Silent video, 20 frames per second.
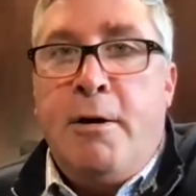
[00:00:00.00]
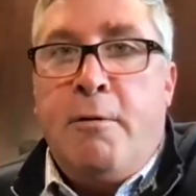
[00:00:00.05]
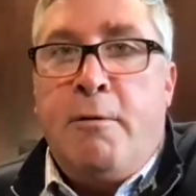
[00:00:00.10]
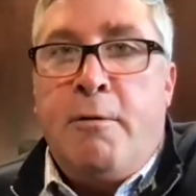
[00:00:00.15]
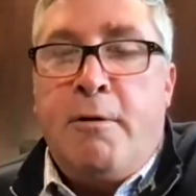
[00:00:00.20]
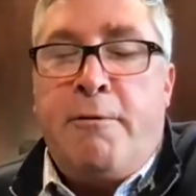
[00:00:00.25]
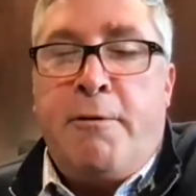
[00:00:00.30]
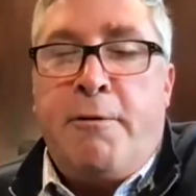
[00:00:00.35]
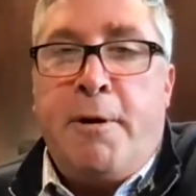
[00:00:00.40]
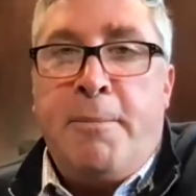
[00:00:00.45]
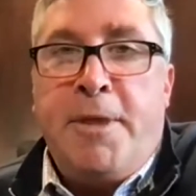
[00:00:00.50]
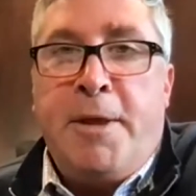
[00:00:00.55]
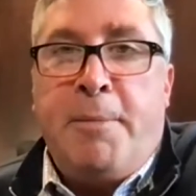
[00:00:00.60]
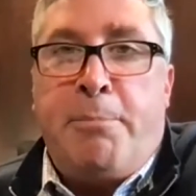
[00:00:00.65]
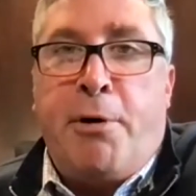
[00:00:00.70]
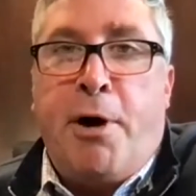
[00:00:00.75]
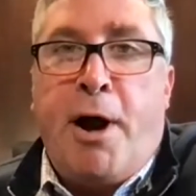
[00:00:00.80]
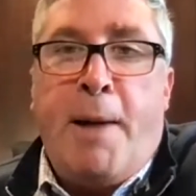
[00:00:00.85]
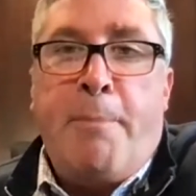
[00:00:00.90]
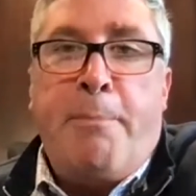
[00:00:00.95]
Or from the
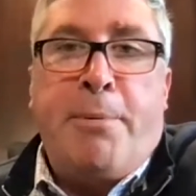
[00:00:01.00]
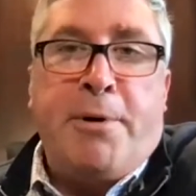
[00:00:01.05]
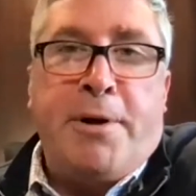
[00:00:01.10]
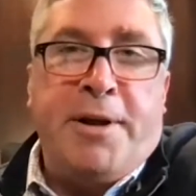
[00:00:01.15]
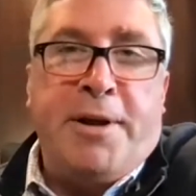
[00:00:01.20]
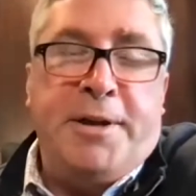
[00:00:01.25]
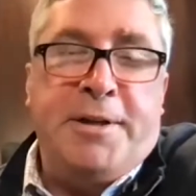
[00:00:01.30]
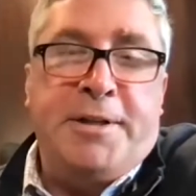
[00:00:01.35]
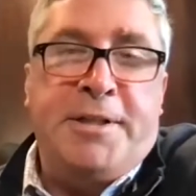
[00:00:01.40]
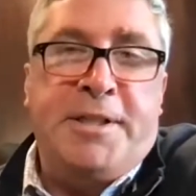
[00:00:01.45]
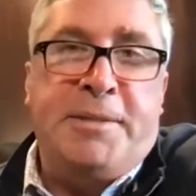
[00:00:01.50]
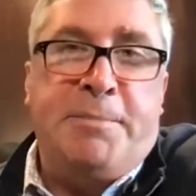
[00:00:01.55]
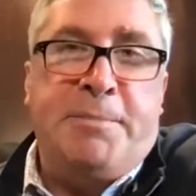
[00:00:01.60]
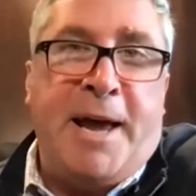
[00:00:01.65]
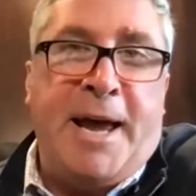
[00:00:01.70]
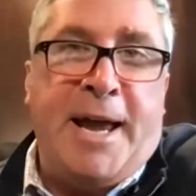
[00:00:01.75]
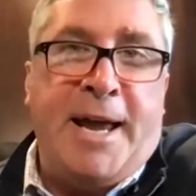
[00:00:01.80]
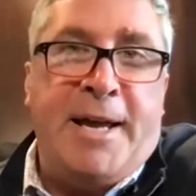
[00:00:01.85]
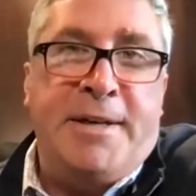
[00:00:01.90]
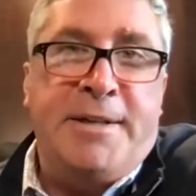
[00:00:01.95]
property
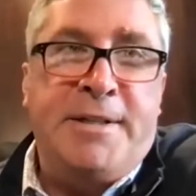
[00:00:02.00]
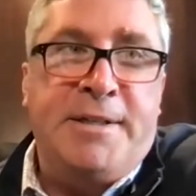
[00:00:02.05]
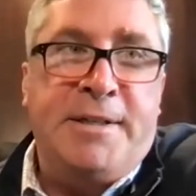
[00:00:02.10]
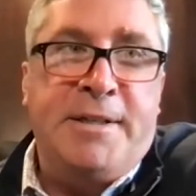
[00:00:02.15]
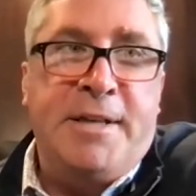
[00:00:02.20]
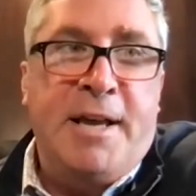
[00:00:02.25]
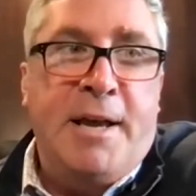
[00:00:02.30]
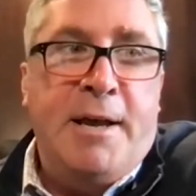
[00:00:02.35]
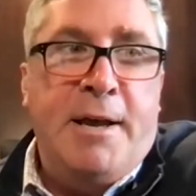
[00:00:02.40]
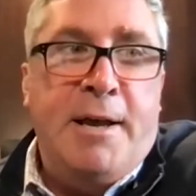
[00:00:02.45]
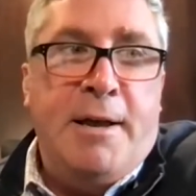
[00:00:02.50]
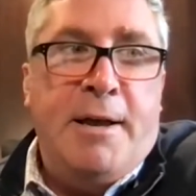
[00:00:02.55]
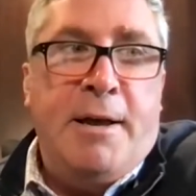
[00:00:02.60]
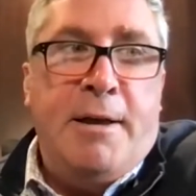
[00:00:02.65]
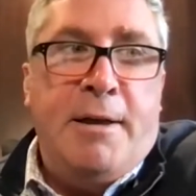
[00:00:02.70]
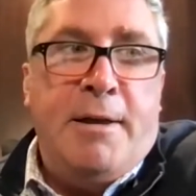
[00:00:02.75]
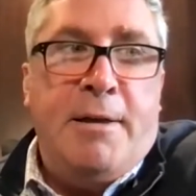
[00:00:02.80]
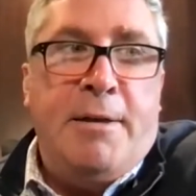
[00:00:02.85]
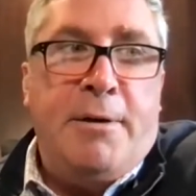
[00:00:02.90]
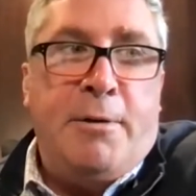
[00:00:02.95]
space,
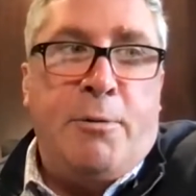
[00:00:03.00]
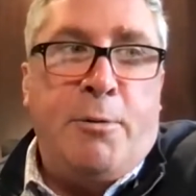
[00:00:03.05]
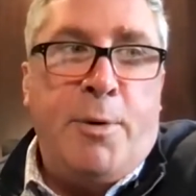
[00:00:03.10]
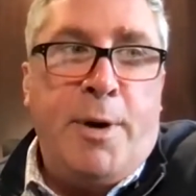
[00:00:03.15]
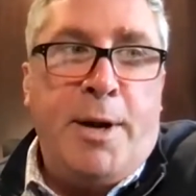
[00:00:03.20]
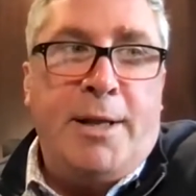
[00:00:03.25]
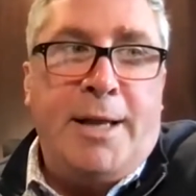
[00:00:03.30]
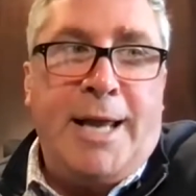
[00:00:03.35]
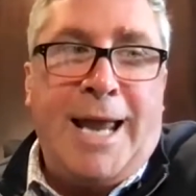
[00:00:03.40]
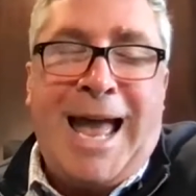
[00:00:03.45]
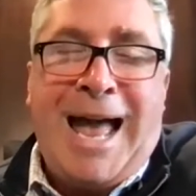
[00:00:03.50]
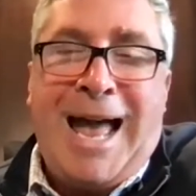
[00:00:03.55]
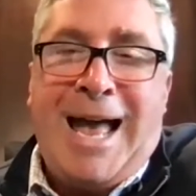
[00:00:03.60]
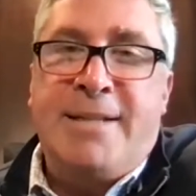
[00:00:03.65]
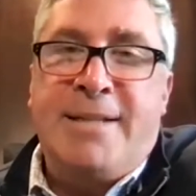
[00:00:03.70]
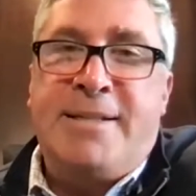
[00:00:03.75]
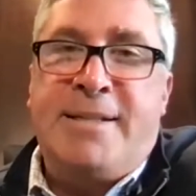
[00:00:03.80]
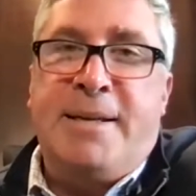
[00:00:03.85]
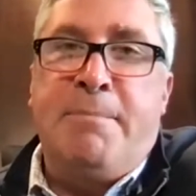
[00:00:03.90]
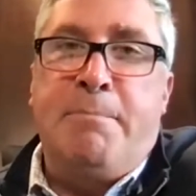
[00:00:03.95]
there really
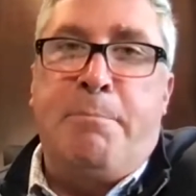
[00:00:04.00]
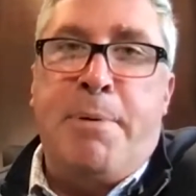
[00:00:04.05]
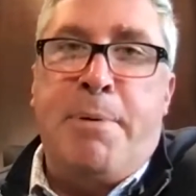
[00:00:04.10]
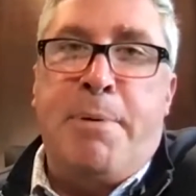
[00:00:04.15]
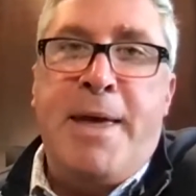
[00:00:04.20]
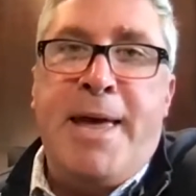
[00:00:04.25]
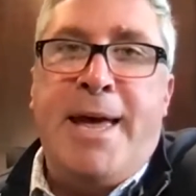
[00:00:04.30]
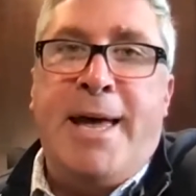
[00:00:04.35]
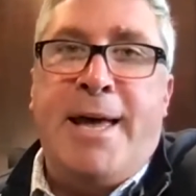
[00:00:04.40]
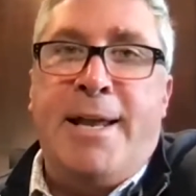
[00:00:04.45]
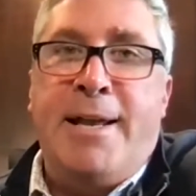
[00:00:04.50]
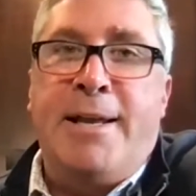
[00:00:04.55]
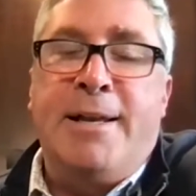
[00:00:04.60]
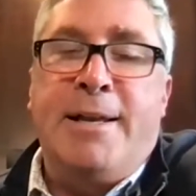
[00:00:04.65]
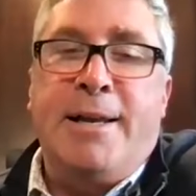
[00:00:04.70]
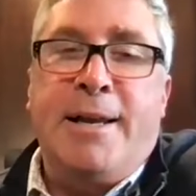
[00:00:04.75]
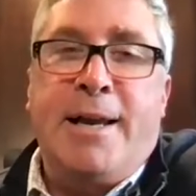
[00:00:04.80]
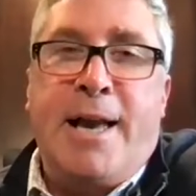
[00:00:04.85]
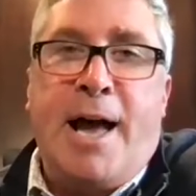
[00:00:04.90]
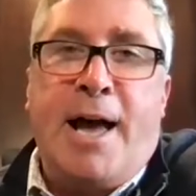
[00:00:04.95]
hasn't
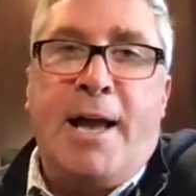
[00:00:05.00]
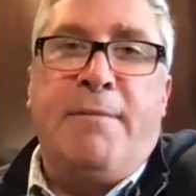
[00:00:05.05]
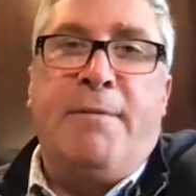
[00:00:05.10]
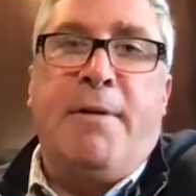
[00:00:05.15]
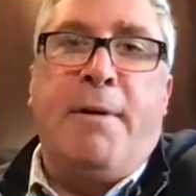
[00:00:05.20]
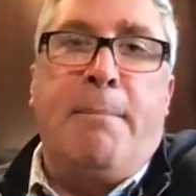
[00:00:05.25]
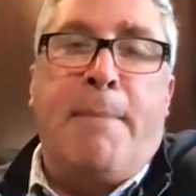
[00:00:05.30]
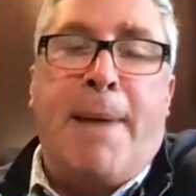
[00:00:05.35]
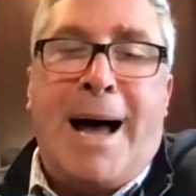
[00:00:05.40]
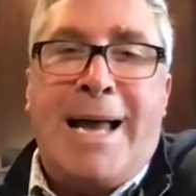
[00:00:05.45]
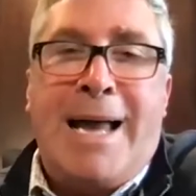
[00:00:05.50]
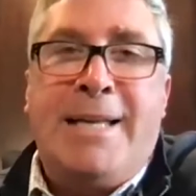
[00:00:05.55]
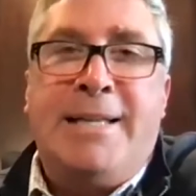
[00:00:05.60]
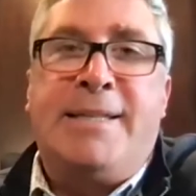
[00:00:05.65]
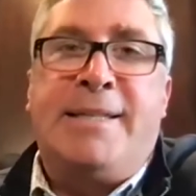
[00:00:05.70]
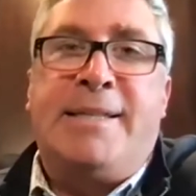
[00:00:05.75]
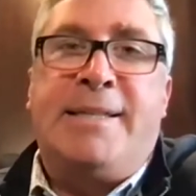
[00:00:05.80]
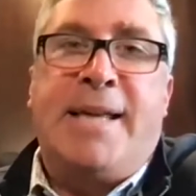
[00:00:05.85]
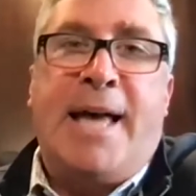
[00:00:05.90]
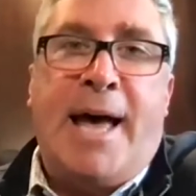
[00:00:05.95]
been kind of a
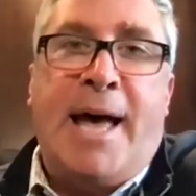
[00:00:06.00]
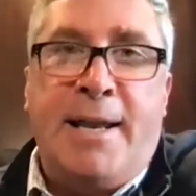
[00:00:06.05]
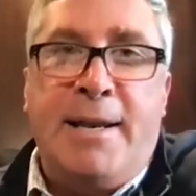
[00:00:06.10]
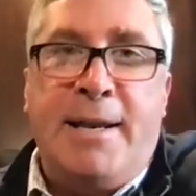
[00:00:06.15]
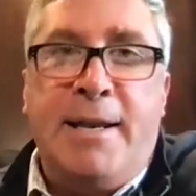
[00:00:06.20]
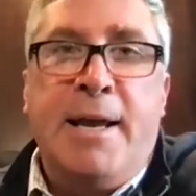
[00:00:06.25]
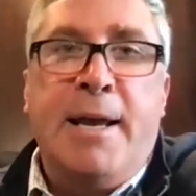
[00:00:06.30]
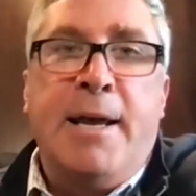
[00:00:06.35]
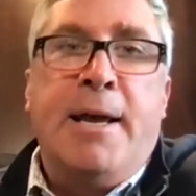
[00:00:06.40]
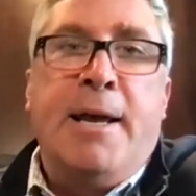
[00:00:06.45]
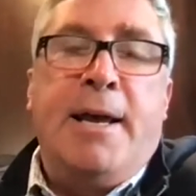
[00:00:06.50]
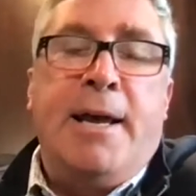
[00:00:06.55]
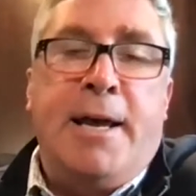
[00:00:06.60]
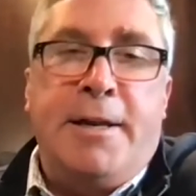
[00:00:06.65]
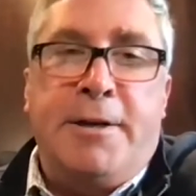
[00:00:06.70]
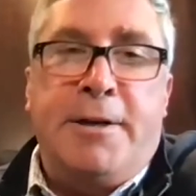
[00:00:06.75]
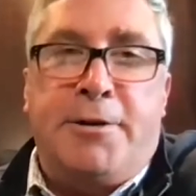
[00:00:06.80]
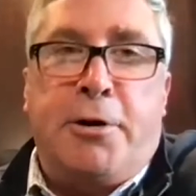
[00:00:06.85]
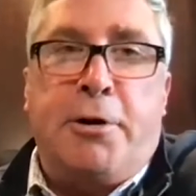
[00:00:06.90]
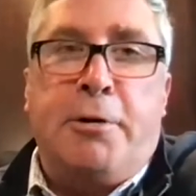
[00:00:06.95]
mindset
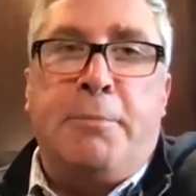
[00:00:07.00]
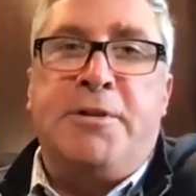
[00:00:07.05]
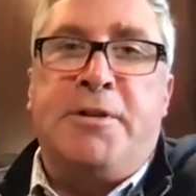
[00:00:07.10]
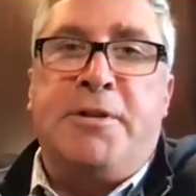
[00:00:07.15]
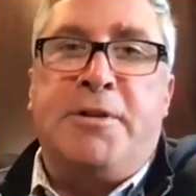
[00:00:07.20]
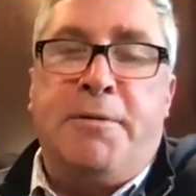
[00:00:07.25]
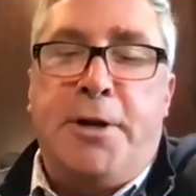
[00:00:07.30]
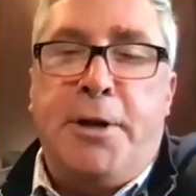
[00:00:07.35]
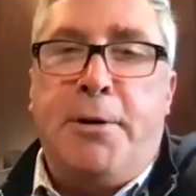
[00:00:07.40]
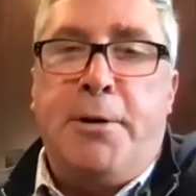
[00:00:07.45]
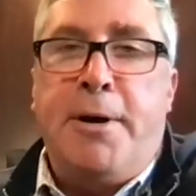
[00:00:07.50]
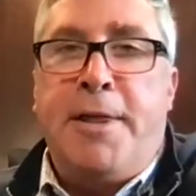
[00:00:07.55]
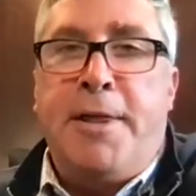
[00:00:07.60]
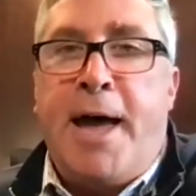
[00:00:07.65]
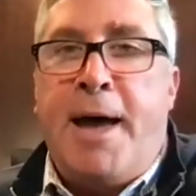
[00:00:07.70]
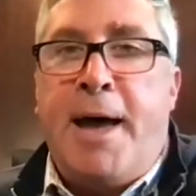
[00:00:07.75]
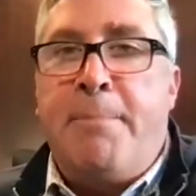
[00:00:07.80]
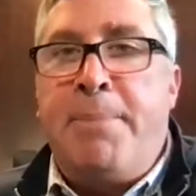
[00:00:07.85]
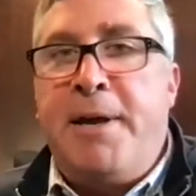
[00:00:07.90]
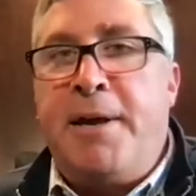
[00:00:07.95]
in terms of doing
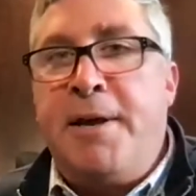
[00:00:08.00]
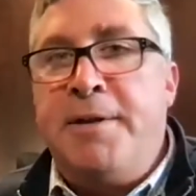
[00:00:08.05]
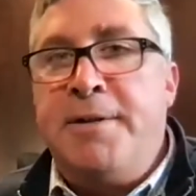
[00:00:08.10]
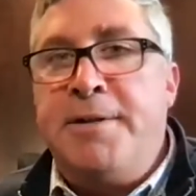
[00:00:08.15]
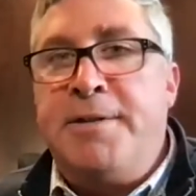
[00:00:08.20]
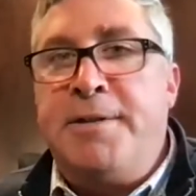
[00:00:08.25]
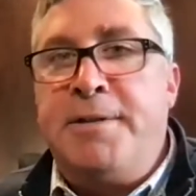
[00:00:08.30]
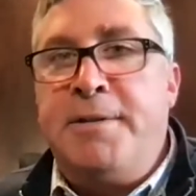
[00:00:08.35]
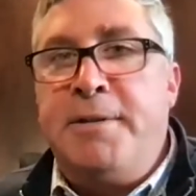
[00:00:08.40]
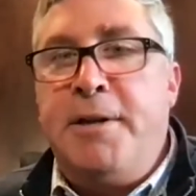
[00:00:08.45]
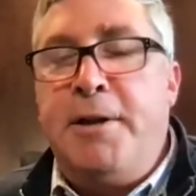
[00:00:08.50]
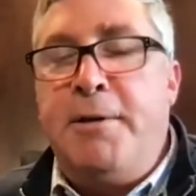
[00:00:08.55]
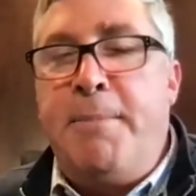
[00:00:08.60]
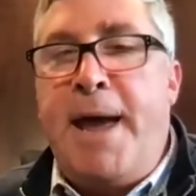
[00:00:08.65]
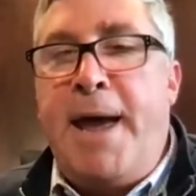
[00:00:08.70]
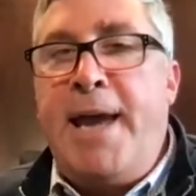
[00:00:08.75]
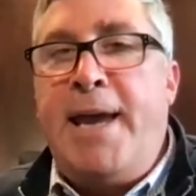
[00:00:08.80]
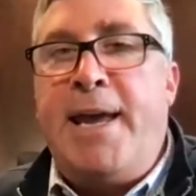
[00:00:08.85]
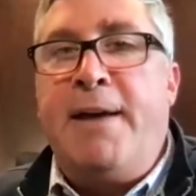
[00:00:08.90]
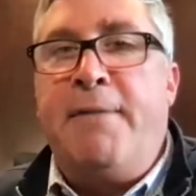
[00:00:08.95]
that, because you
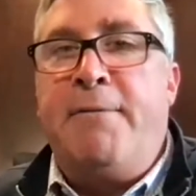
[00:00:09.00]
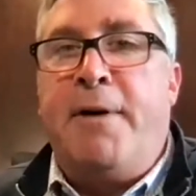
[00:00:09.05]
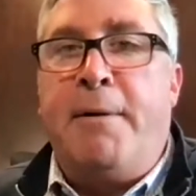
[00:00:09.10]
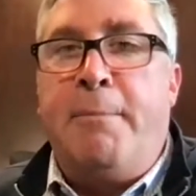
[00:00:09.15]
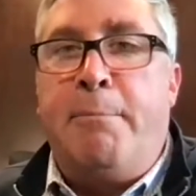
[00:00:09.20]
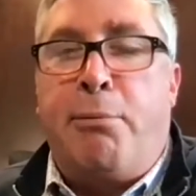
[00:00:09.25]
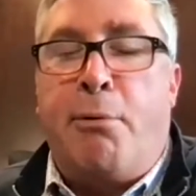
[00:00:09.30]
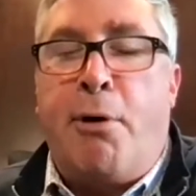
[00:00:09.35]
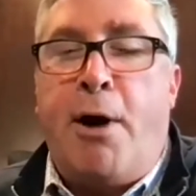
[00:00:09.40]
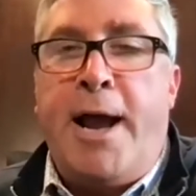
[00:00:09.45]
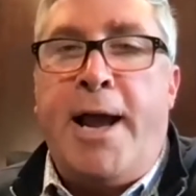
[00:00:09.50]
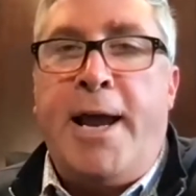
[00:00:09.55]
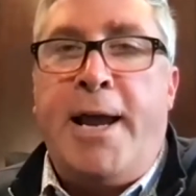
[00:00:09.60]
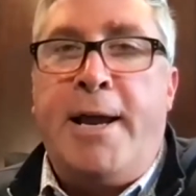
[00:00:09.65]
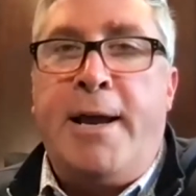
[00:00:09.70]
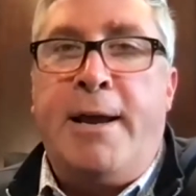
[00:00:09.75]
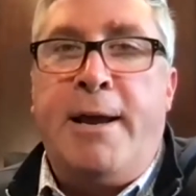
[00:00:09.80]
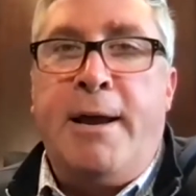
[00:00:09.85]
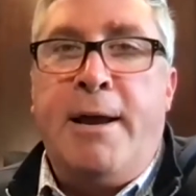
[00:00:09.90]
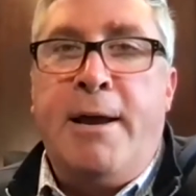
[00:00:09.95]
may give a break